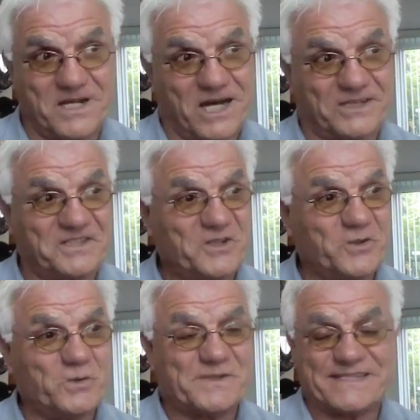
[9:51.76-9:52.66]
got the
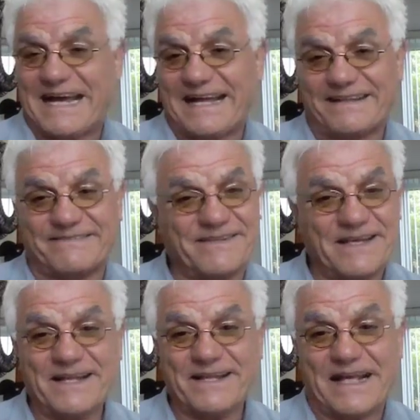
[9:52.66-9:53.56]
news that
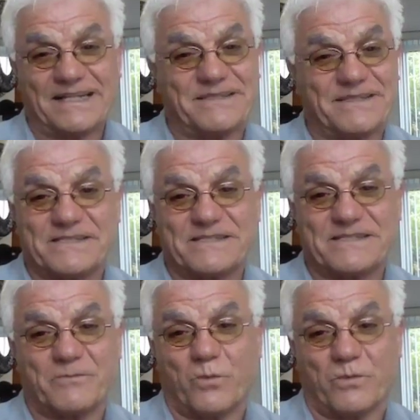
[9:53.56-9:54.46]
that is
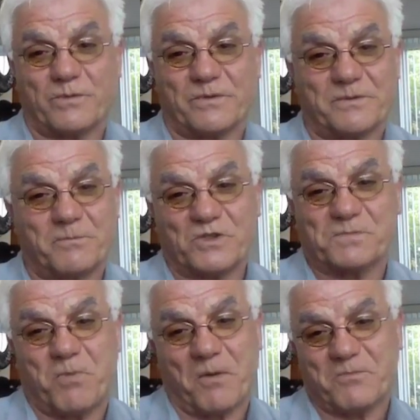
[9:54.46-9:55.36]
the
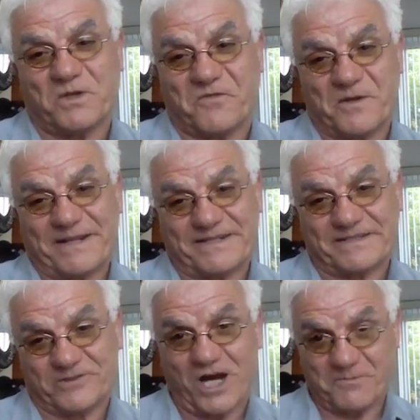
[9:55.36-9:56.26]
most popular film at
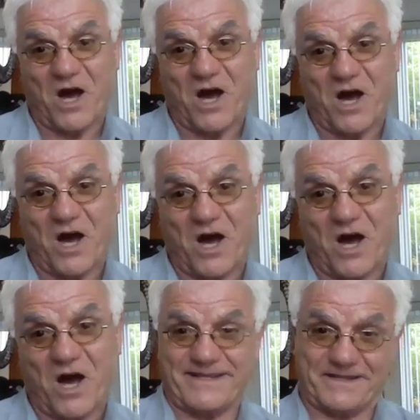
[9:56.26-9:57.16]
the time now
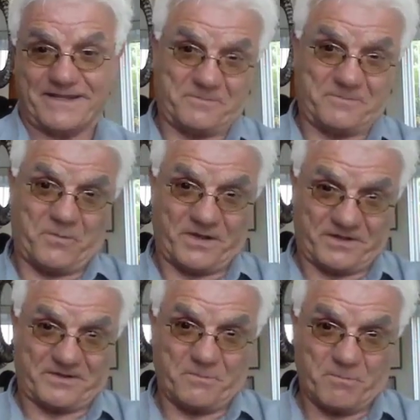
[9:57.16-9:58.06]
that
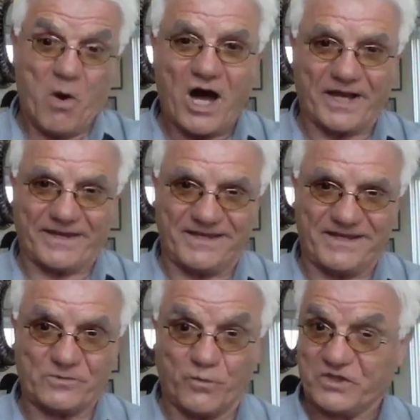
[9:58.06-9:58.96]
people buy
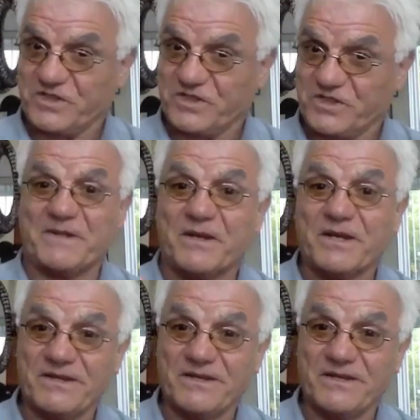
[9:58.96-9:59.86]
to watch. The people
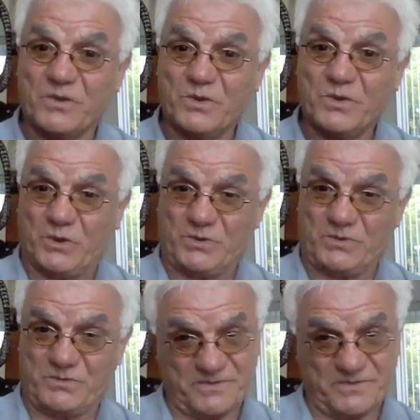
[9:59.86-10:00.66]
who